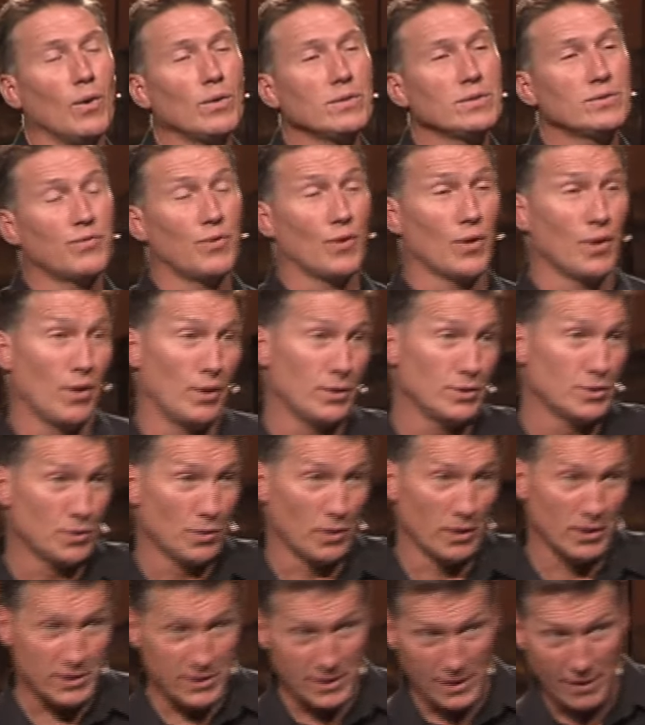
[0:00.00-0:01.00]
old for
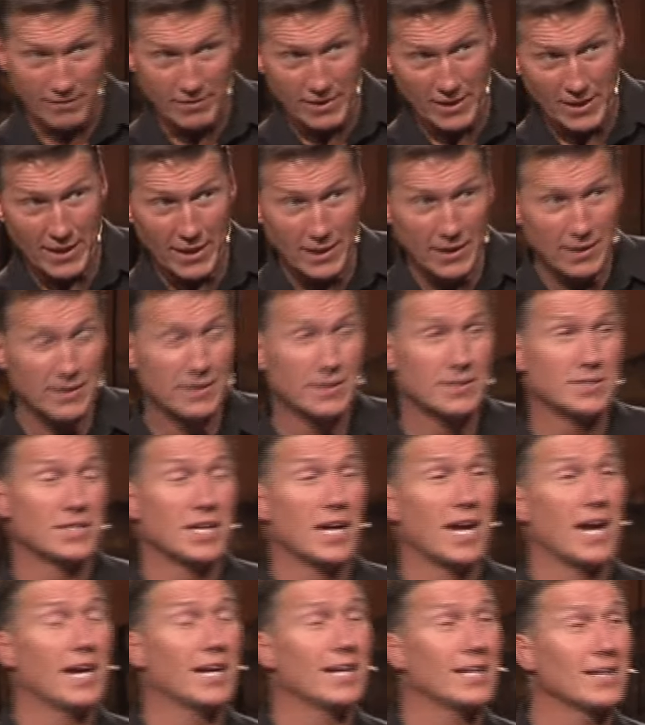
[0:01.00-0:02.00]
those who are 70
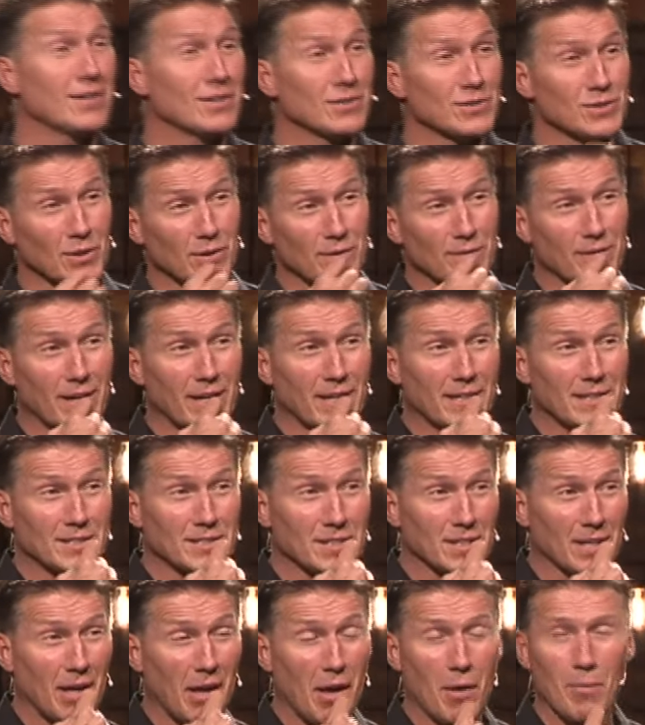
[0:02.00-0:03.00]
to 80 years of
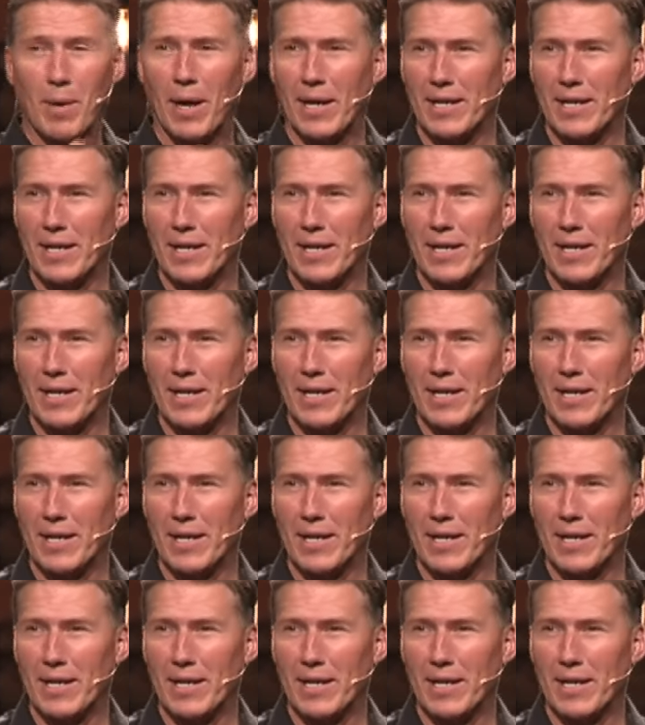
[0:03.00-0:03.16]
age.